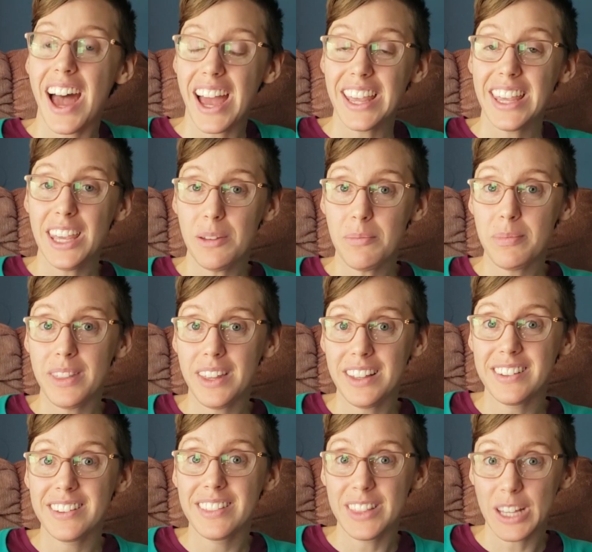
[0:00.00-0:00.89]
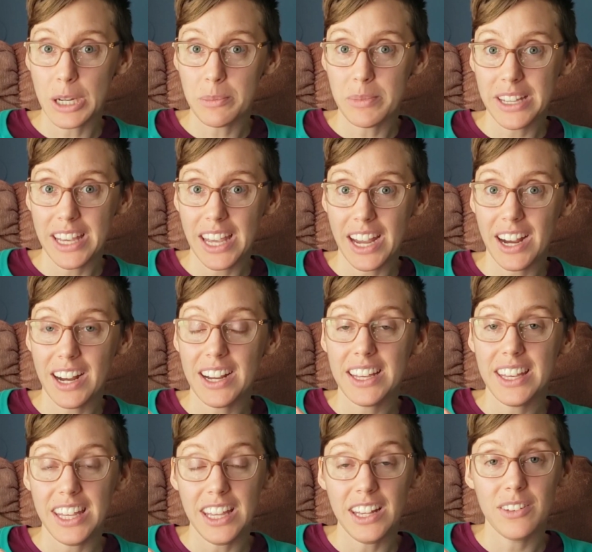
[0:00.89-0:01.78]
I keep these
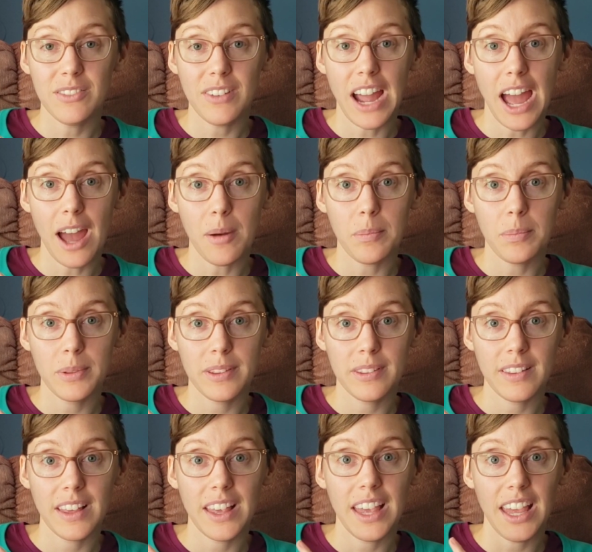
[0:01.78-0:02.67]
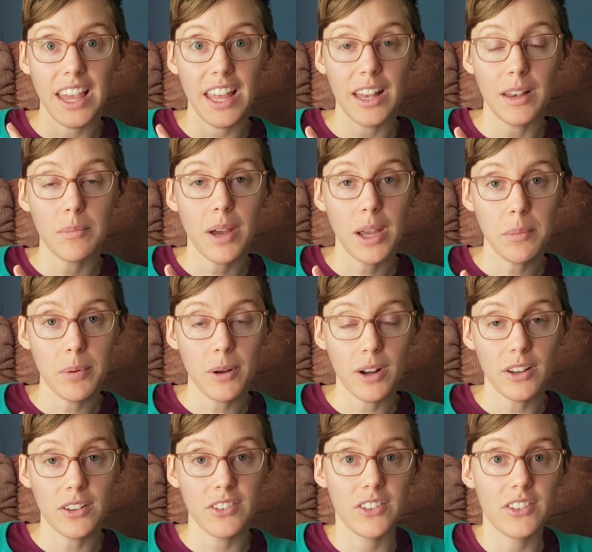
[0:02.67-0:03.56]
Thermacare heat wraps in my
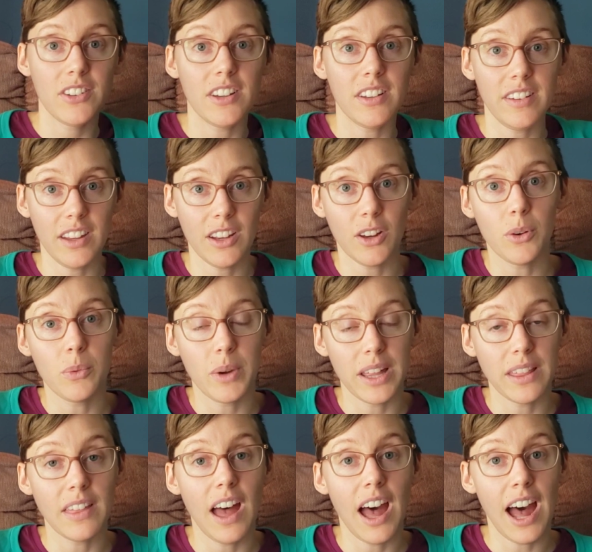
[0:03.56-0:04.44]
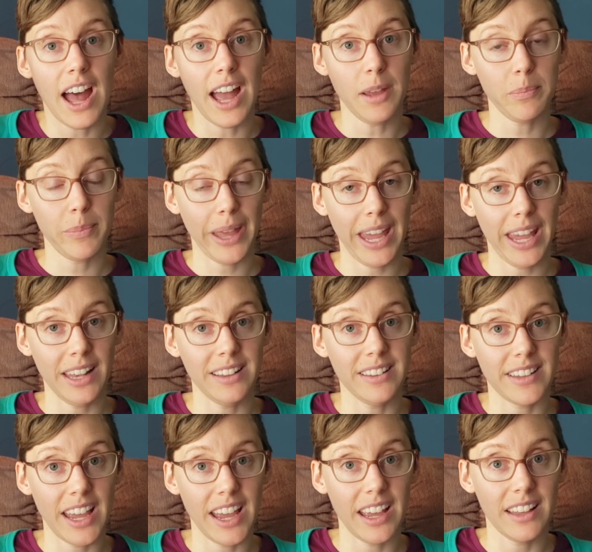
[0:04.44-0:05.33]
purse to deal with high
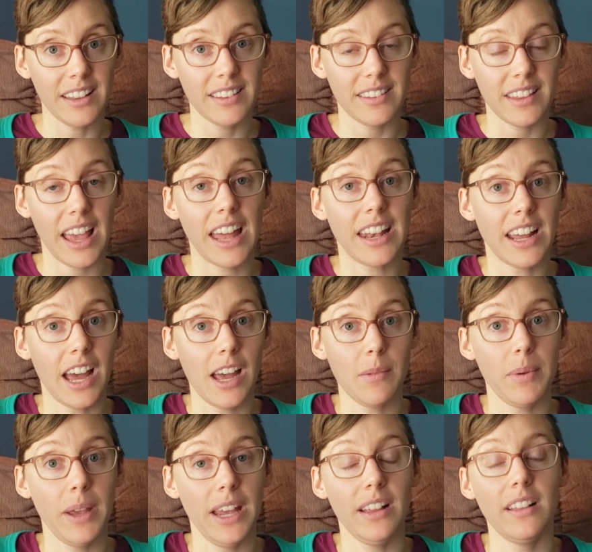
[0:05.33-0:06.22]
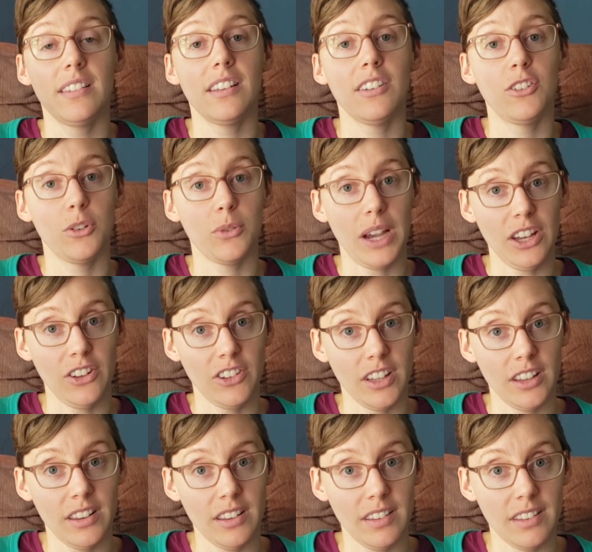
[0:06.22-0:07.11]
pain days and high pain
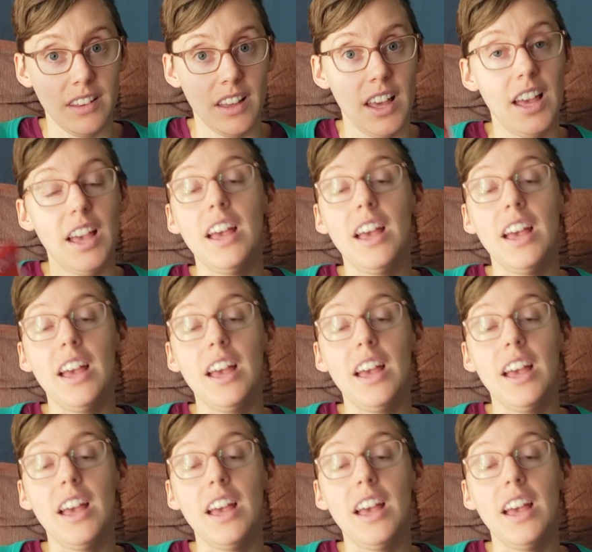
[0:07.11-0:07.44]
situations.